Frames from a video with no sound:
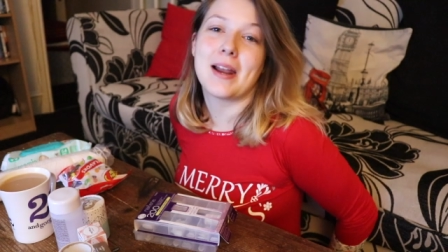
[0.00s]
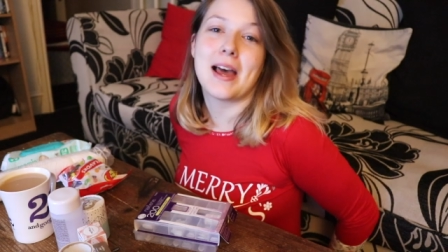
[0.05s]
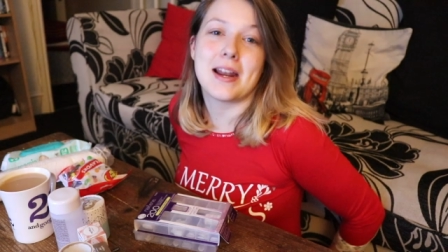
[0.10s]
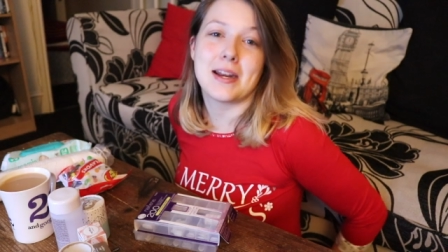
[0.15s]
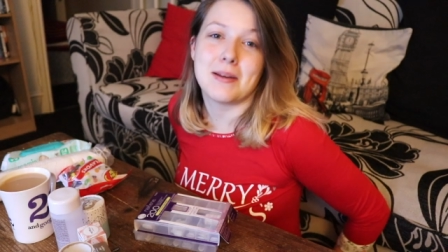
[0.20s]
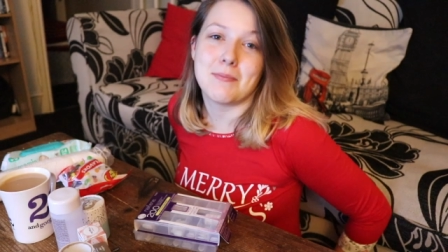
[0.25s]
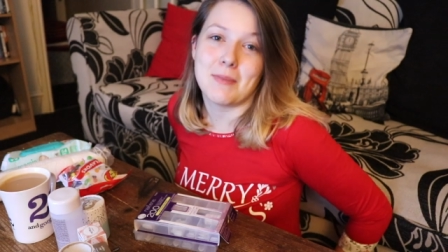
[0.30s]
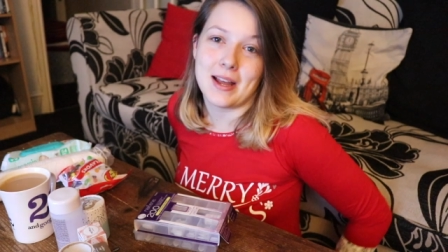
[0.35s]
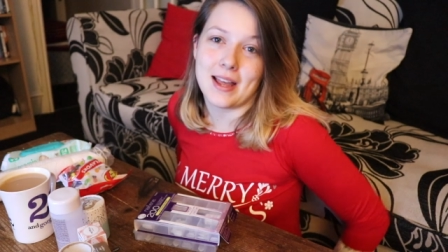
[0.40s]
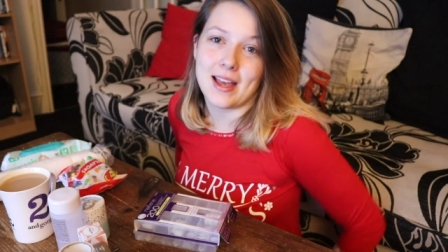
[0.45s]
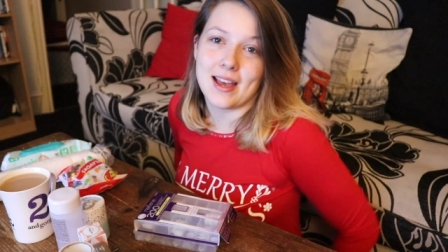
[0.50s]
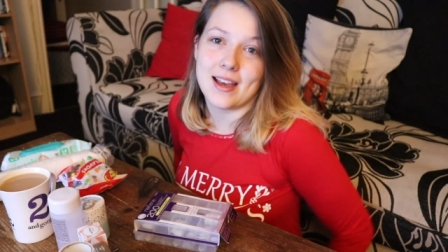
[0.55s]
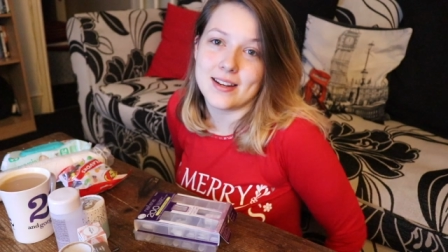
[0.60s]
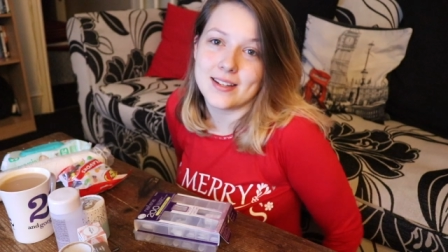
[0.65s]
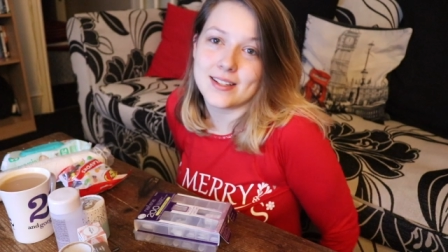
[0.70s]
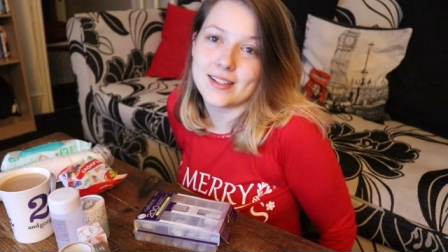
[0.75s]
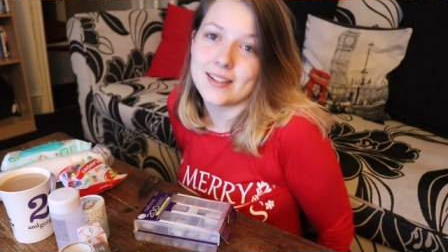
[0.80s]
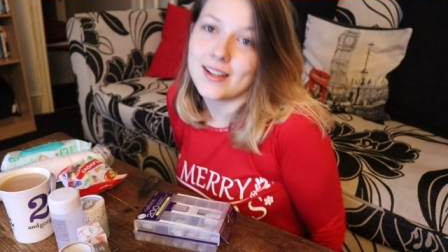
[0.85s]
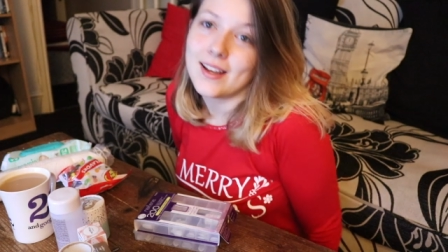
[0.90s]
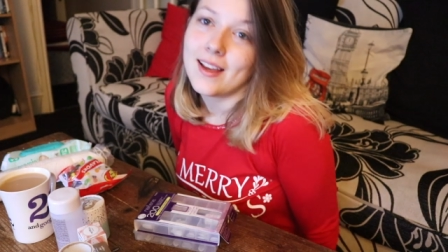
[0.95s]
plan in my
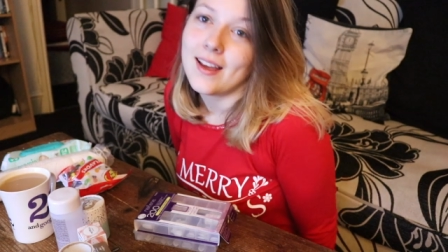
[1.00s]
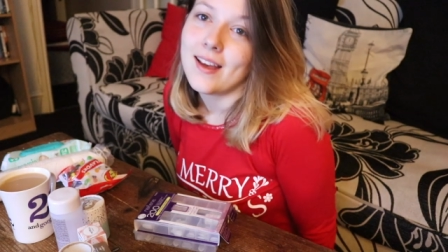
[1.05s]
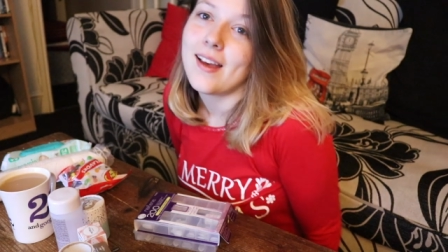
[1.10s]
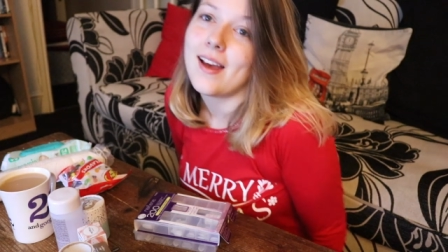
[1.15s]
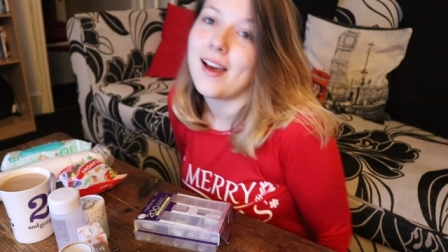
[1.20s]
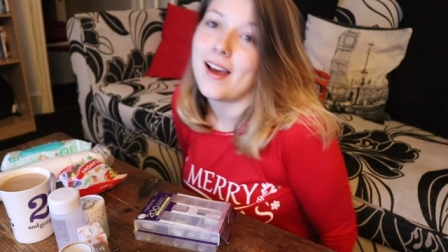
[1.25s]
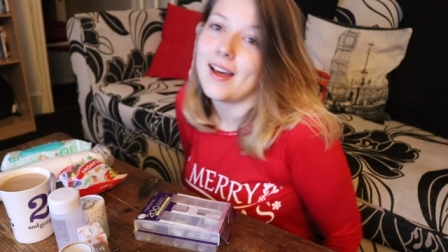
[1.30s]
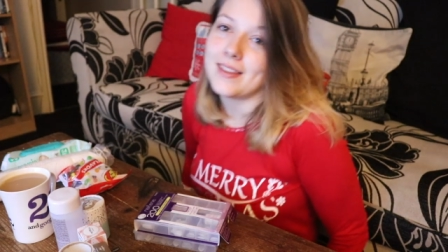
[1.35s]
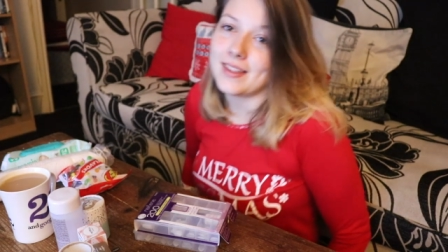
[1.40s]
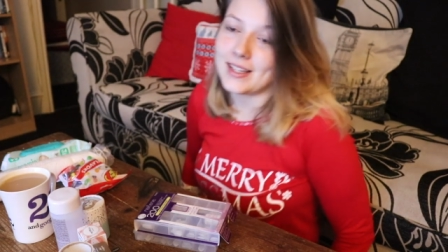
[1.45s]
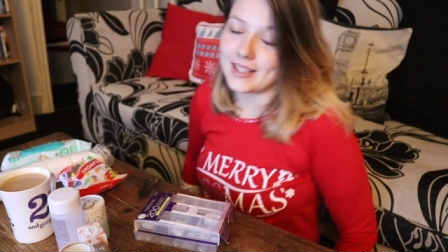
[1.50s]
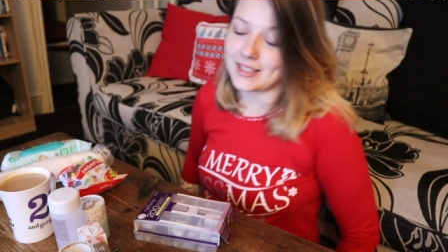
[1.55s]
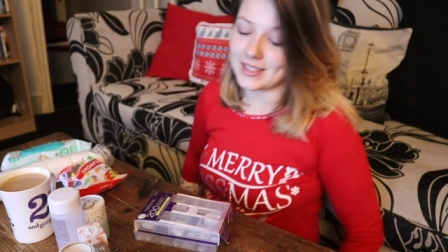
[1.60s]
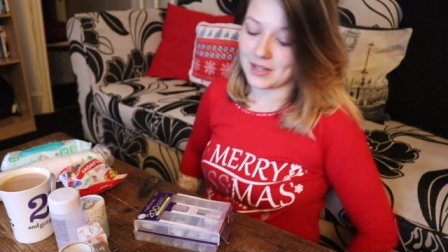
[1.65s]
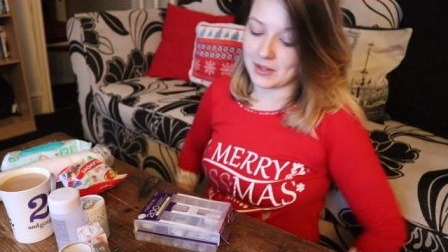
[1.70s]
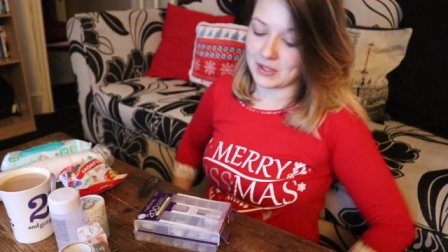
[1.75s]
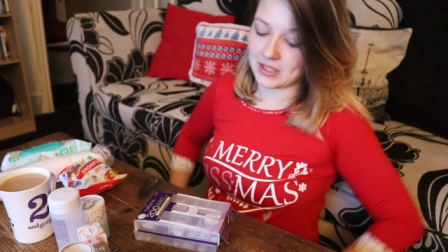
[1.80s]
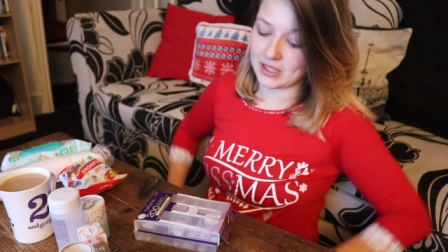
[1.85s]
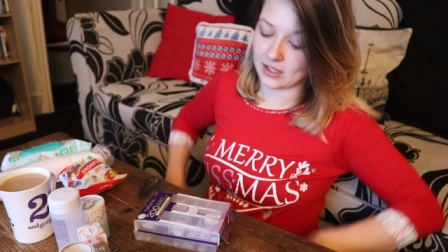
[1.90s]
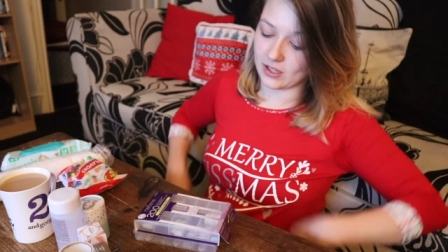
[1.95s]
head and that's
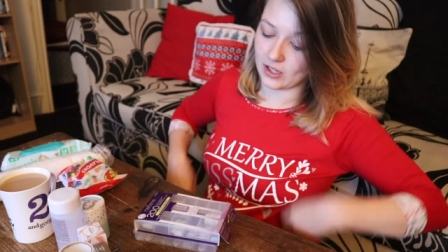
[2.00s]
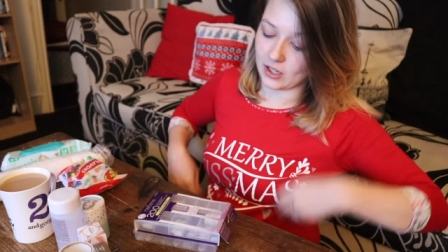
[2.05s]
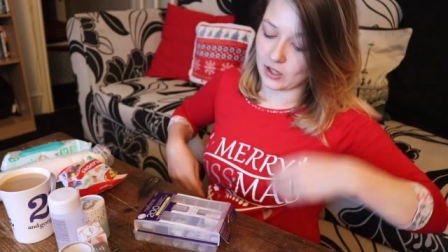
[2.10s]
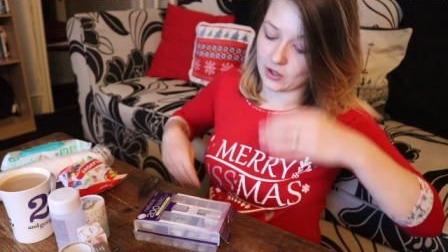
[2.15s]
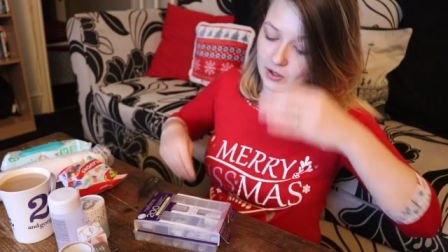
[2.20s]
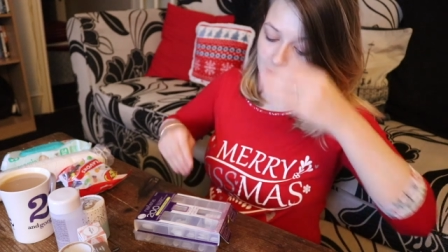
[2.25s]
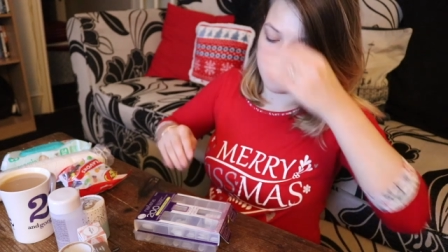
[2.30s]
how it's going to go